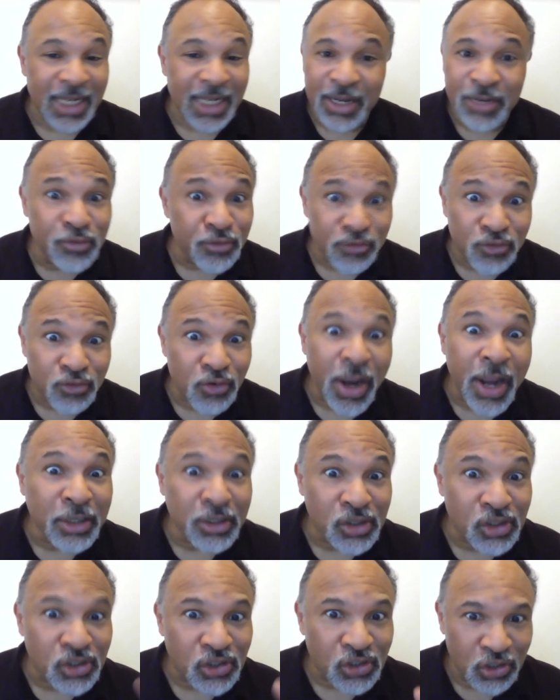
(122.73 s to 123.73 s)
in
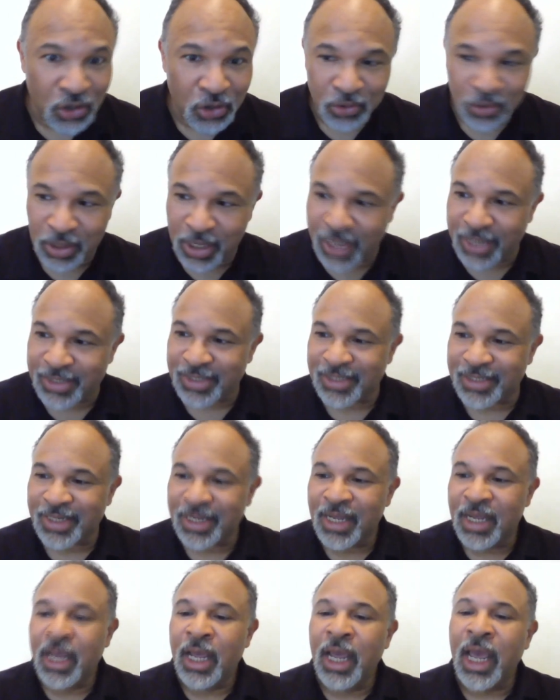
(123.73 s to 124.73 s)
French, no less.
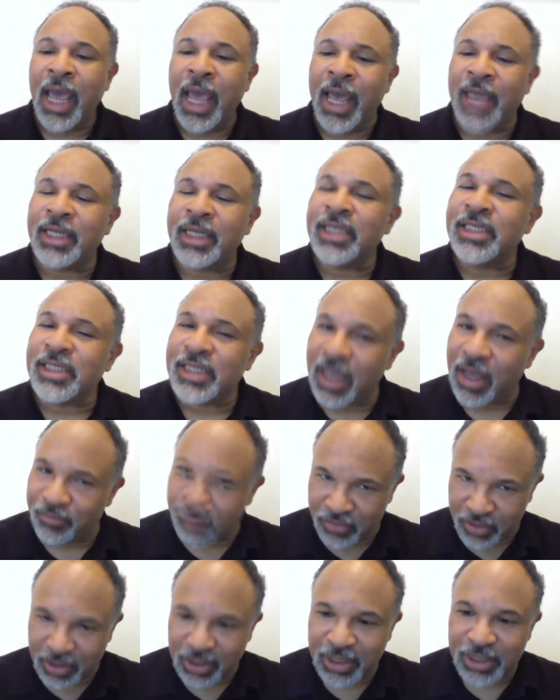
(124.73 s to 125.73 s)
And he's
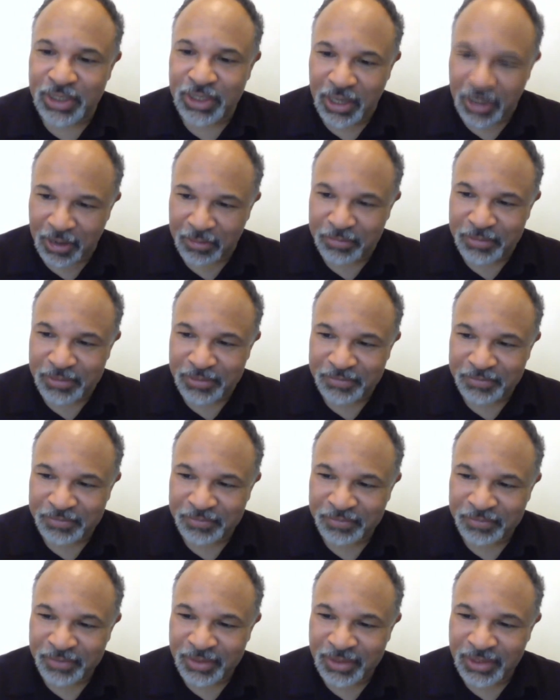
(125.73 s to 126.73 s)
definitely dubbed.
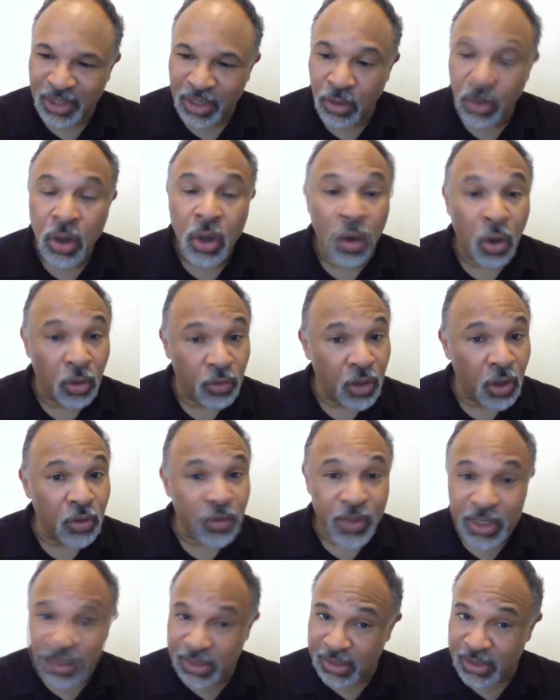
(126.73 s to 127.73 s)
Although
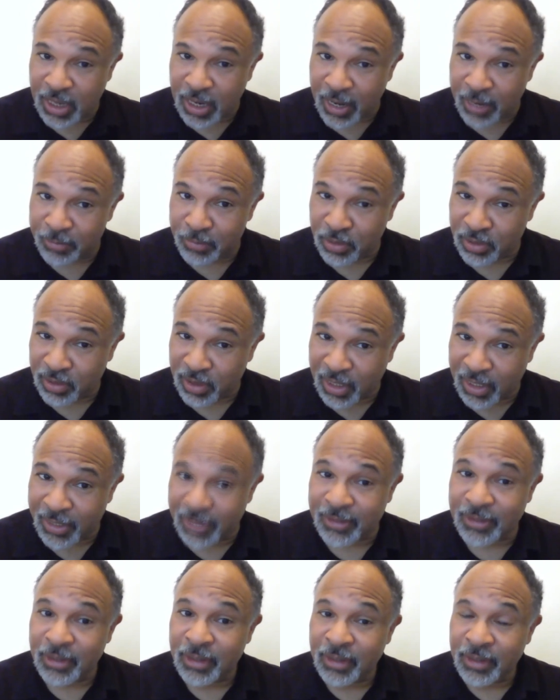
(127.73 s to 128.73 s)
this time,
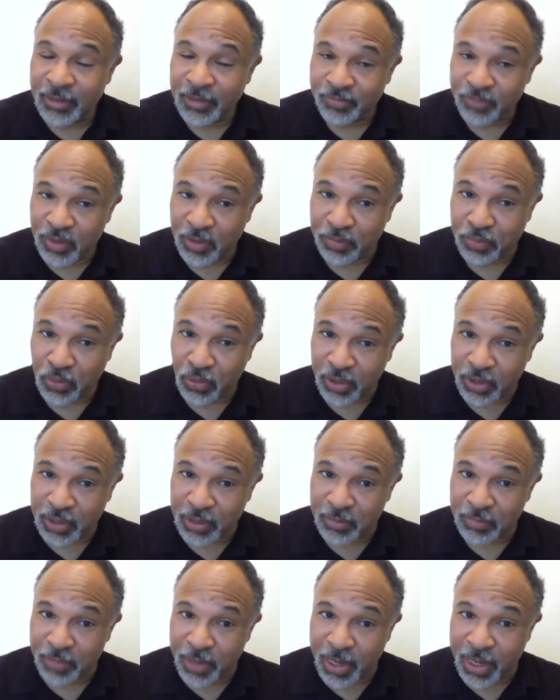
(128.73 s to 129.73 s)
unlike in
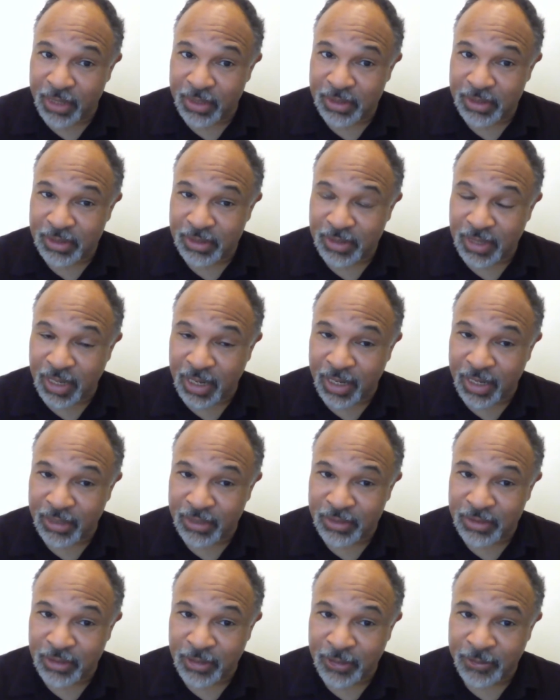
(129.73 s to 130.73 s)
Porgy and Bess
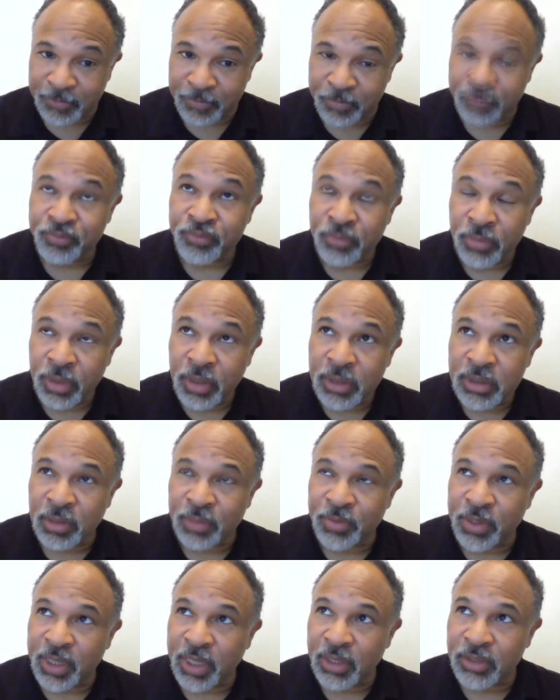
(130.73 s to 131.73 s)
and
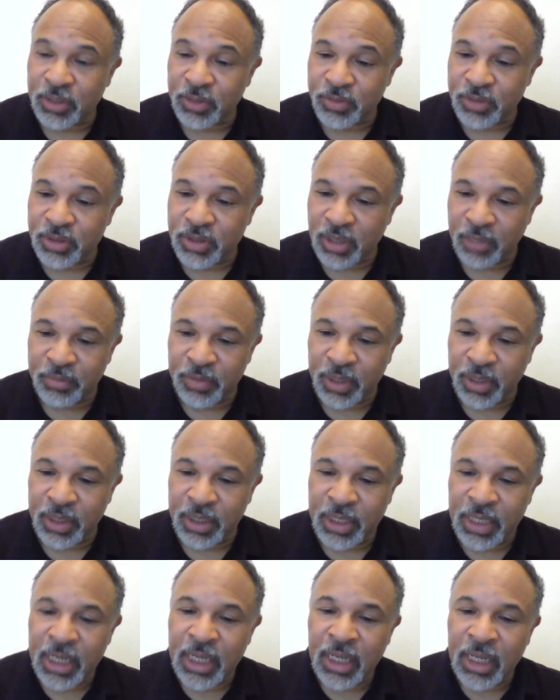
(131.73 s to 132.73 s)
something else he was dubbed
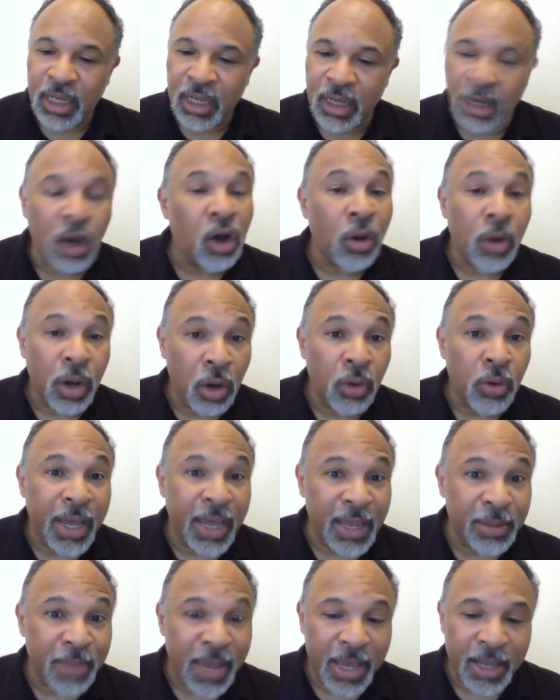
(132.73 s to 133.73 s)
in,
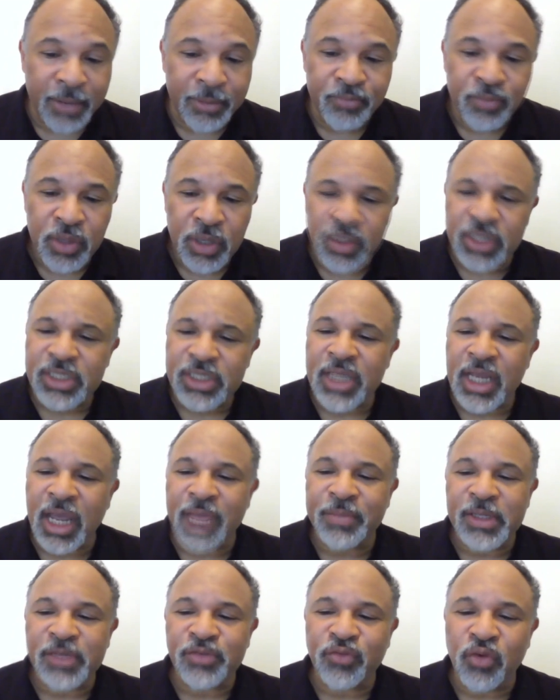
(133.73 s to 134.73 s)
Amen. This
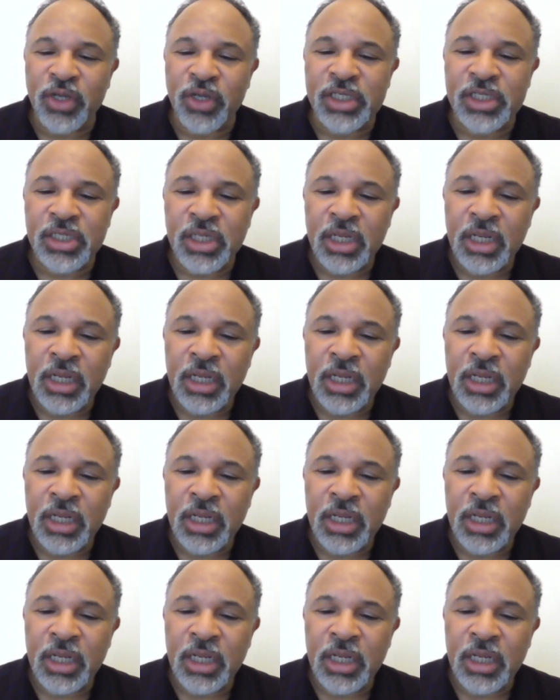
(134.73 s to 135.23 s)
time his voice